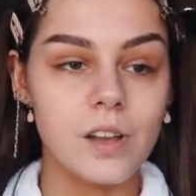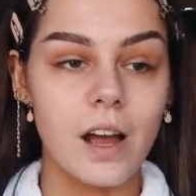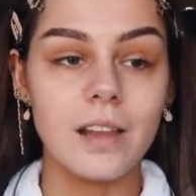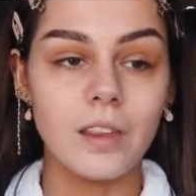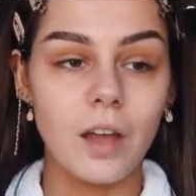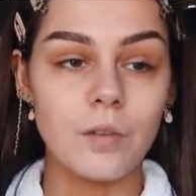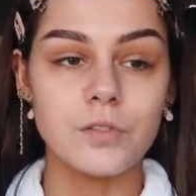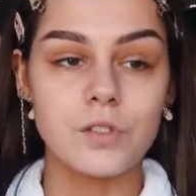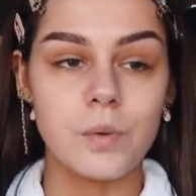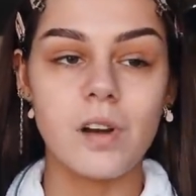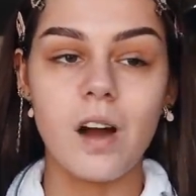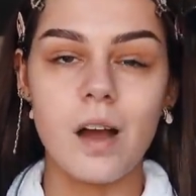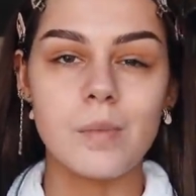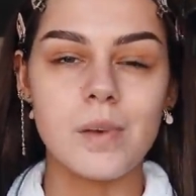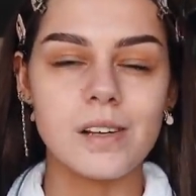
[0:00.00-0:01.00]
I love doing
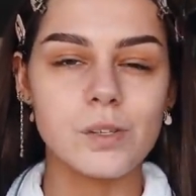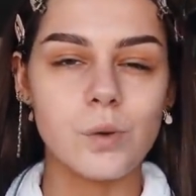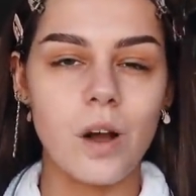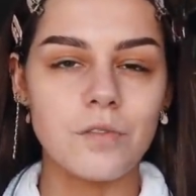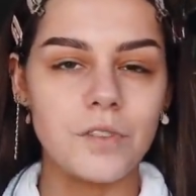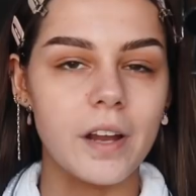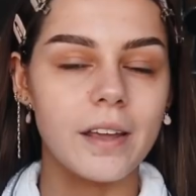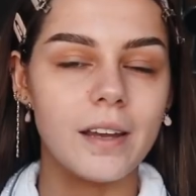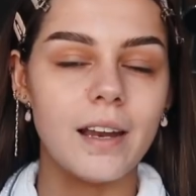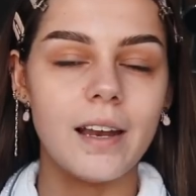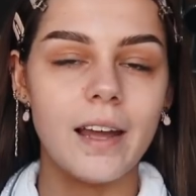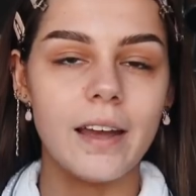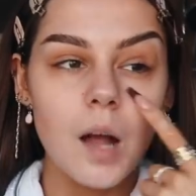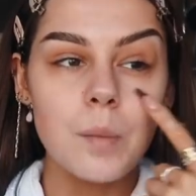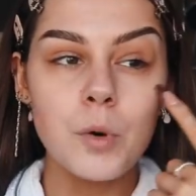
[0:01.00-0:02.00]
eye masks quite
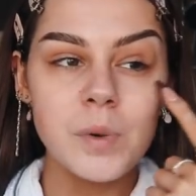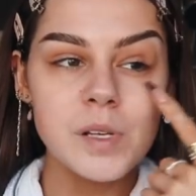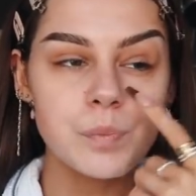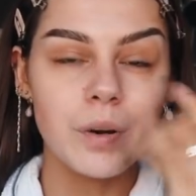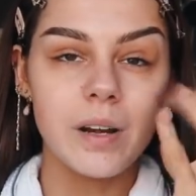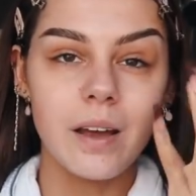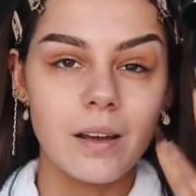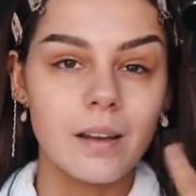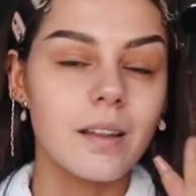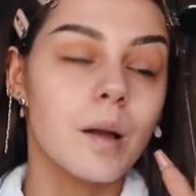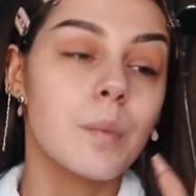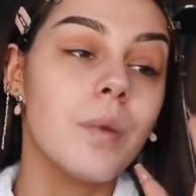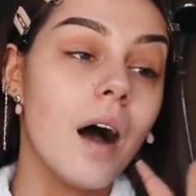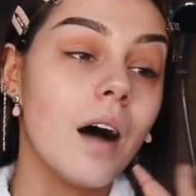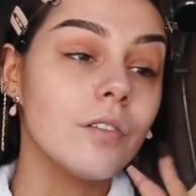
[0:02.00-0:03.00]
regularly. I'm always pretty kind of
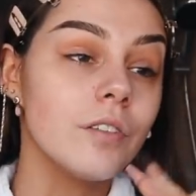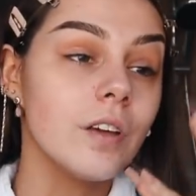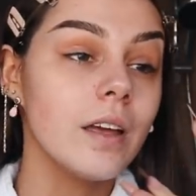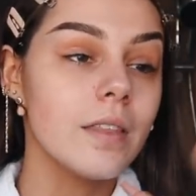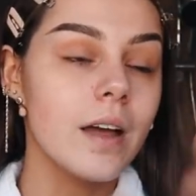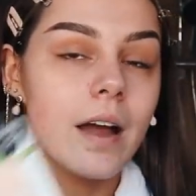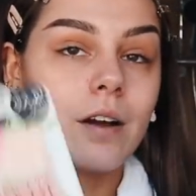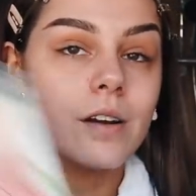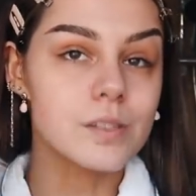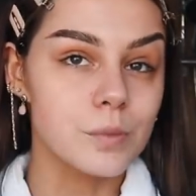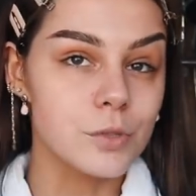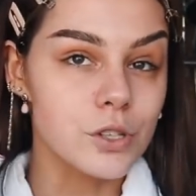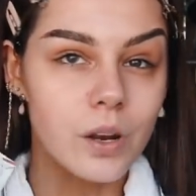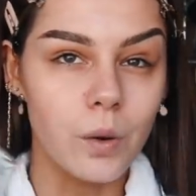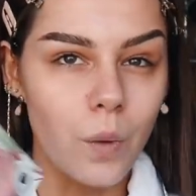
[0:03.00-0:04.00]
like puffy in that area, so I'm
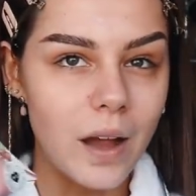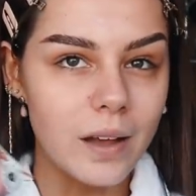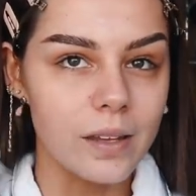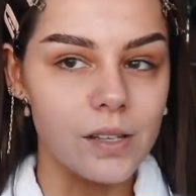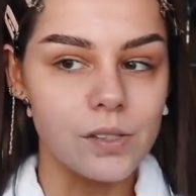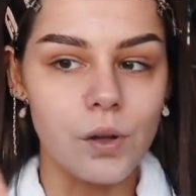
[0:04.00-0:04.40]
just gonna whack these